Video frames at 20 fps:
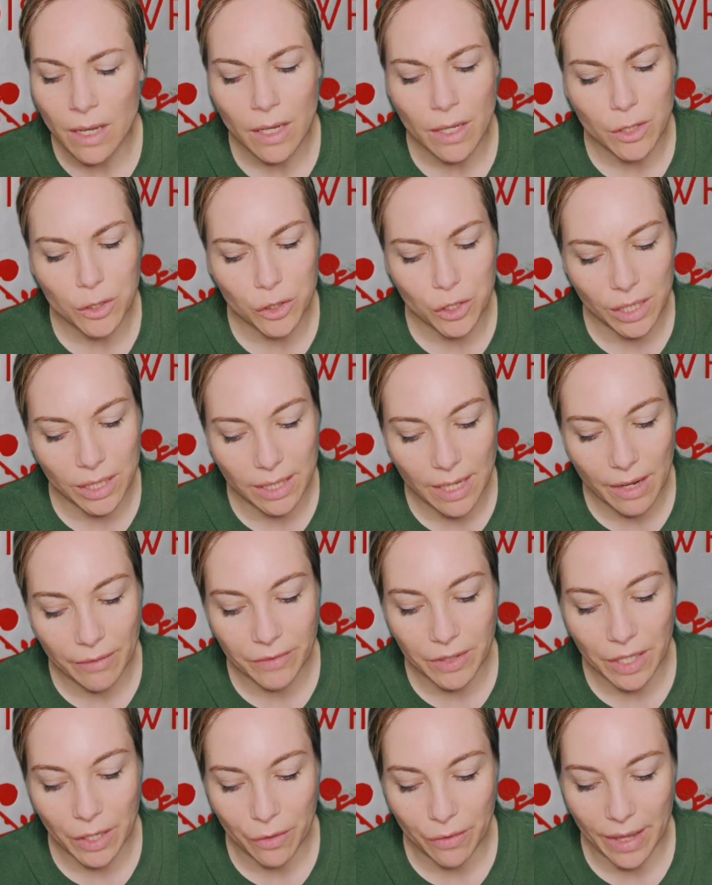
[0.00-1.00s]
She
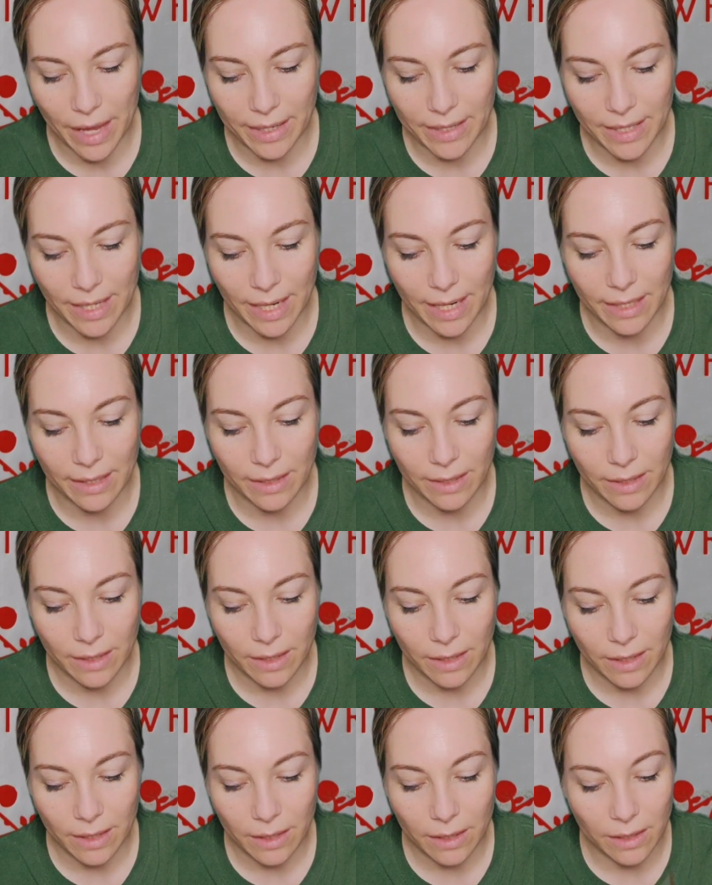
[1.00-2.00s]
left here that day,
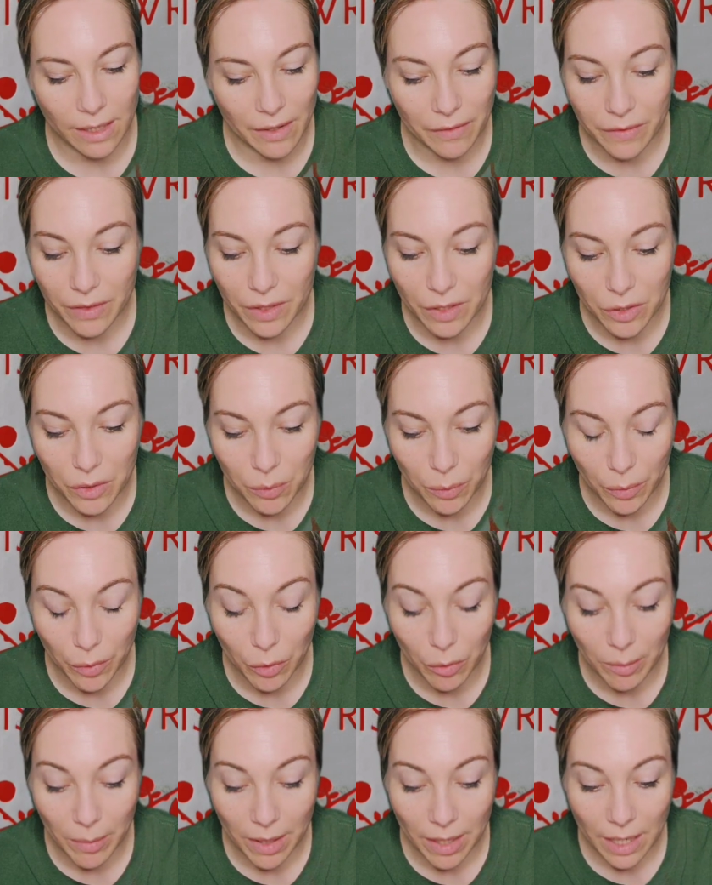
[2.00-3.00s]
left this
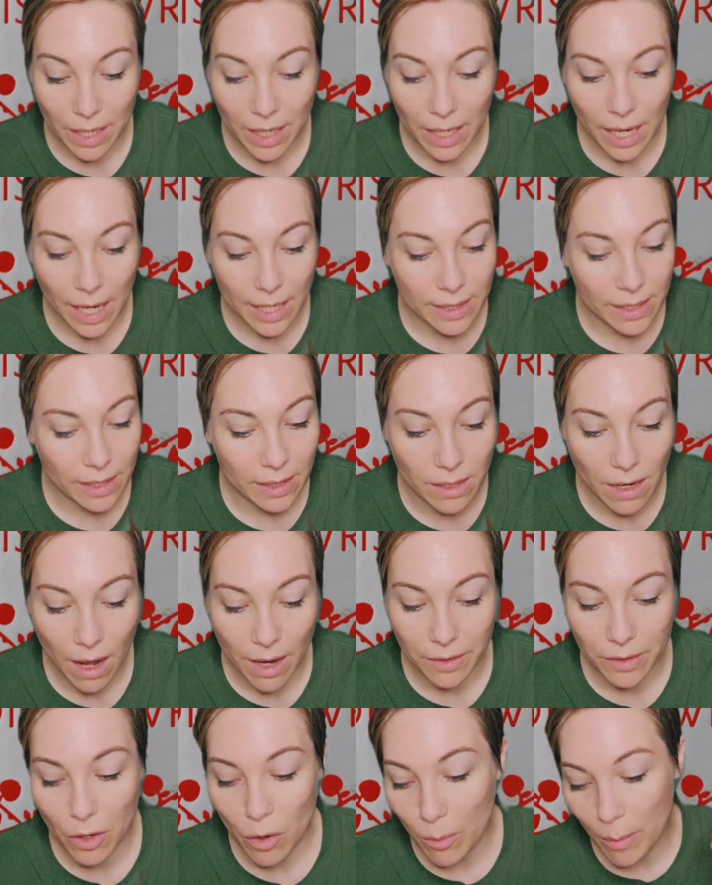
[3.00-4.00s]
room, and did
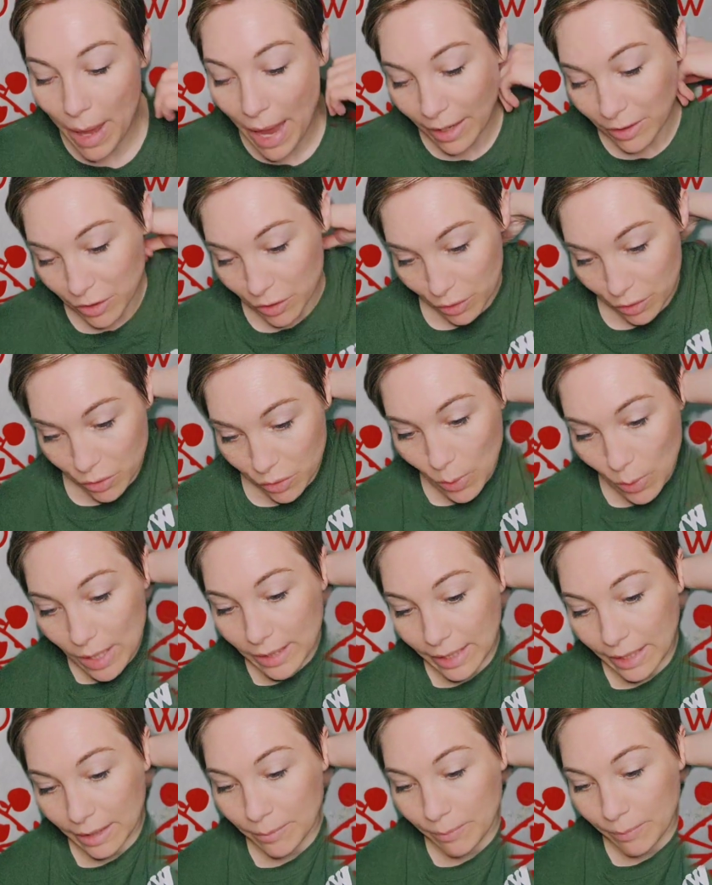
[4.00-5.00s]
not go back to her
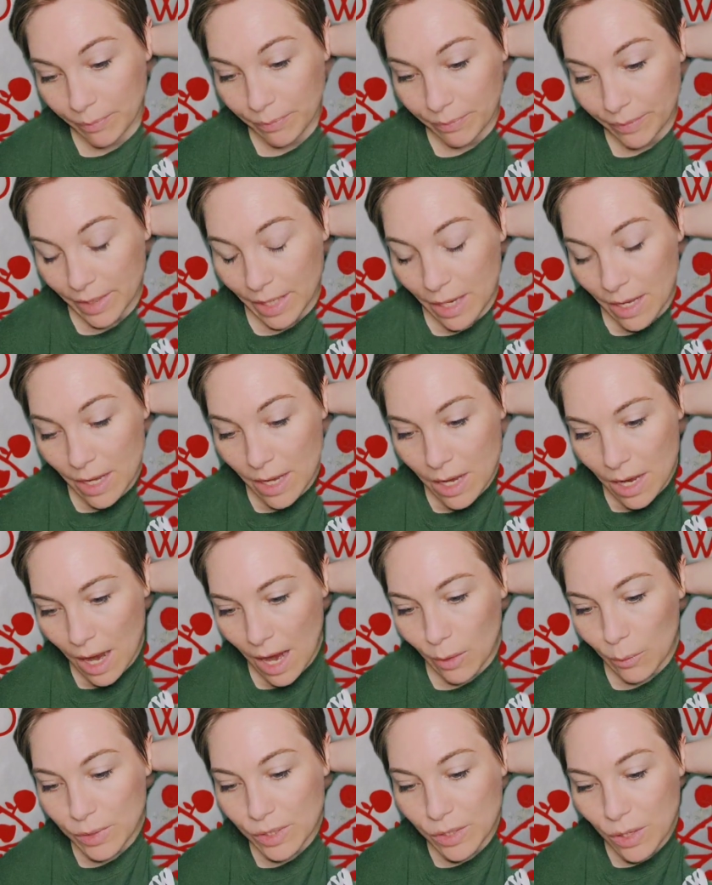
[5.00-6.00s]
dwelling.
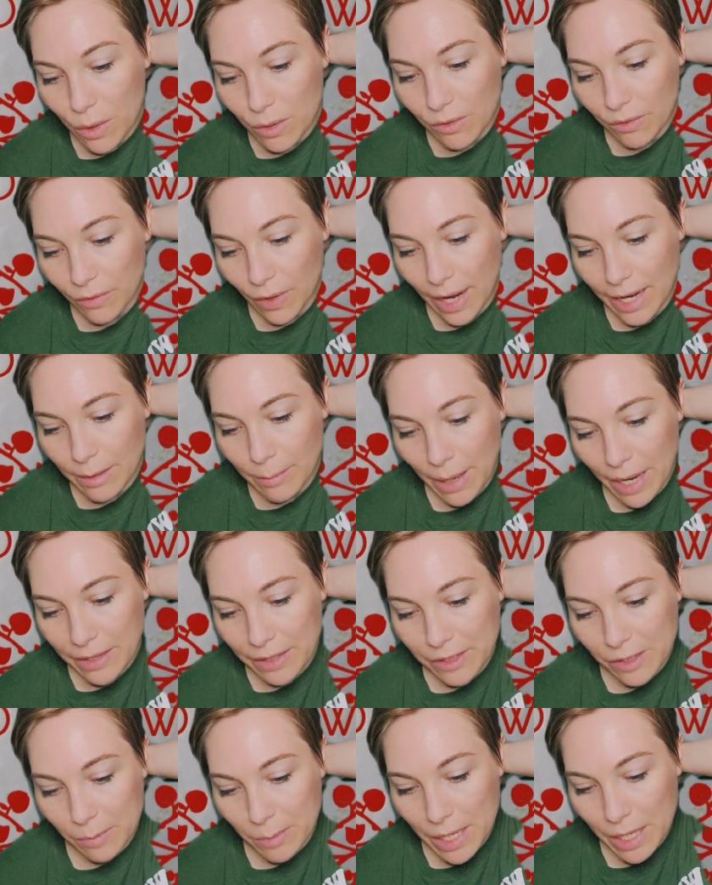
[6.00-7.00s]
I was notified by the
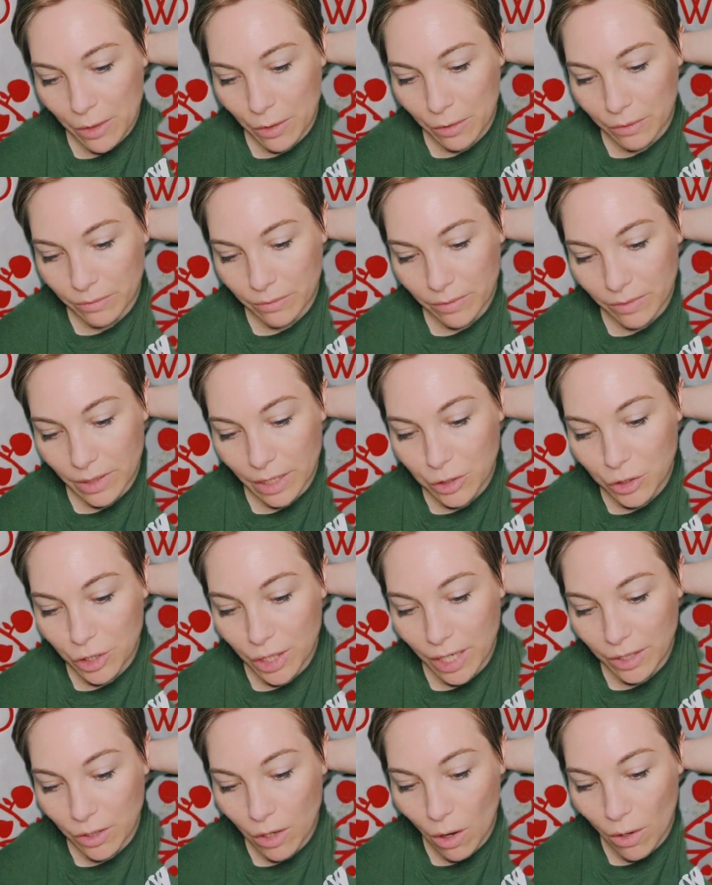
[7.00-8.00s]
speaker that she
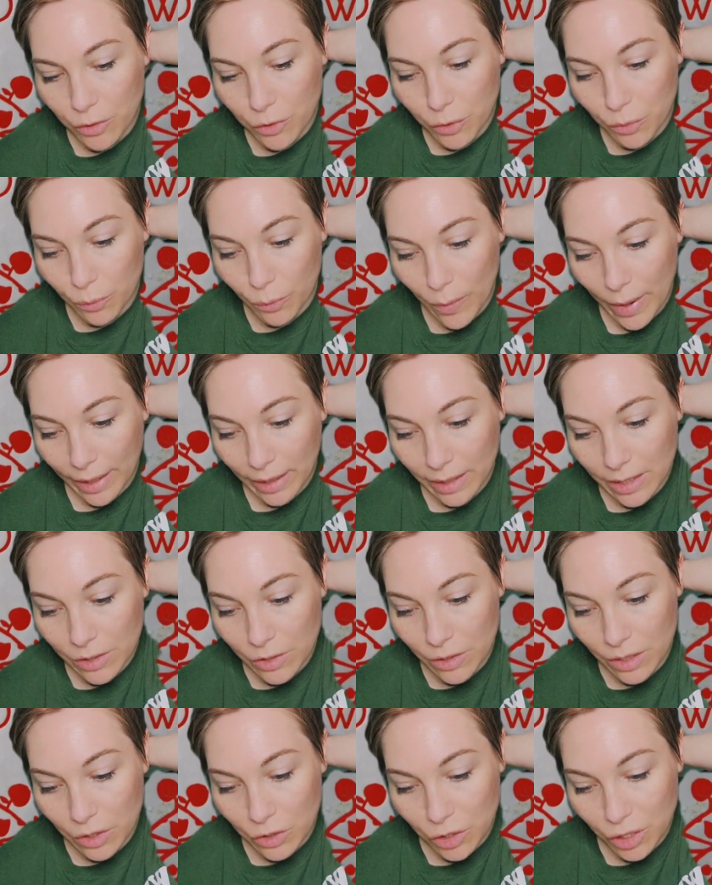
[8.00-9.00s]
had gone directly
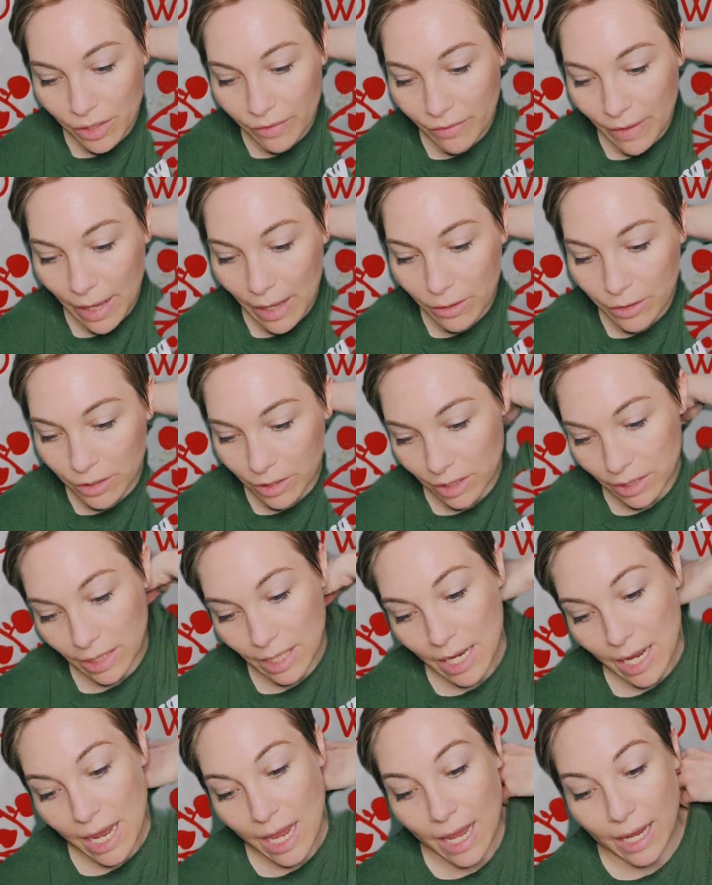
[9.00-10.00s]
to the chief elder
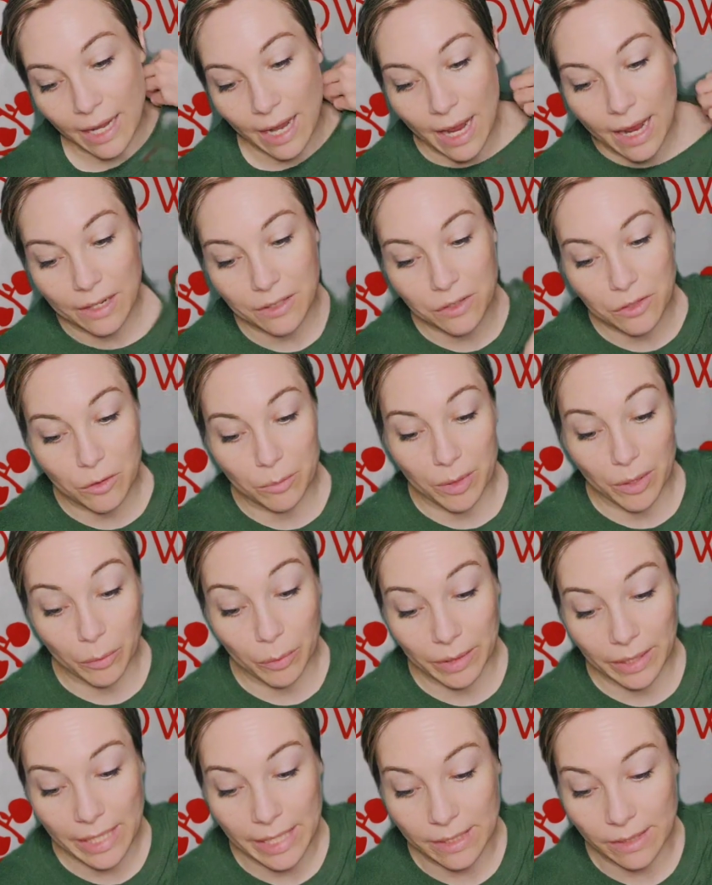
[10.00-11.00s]
and asked to be
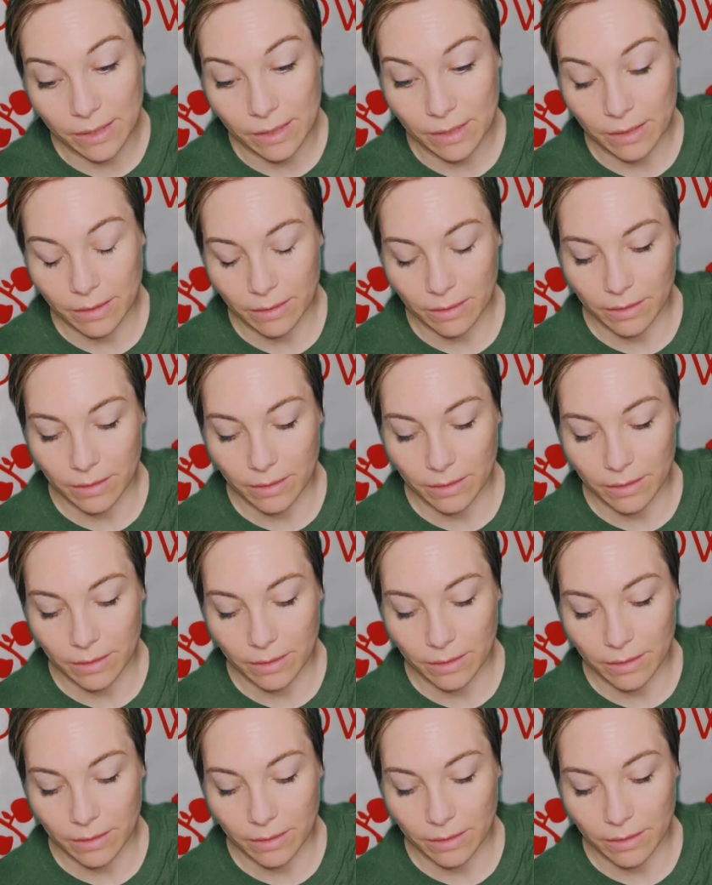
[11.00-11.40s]
released.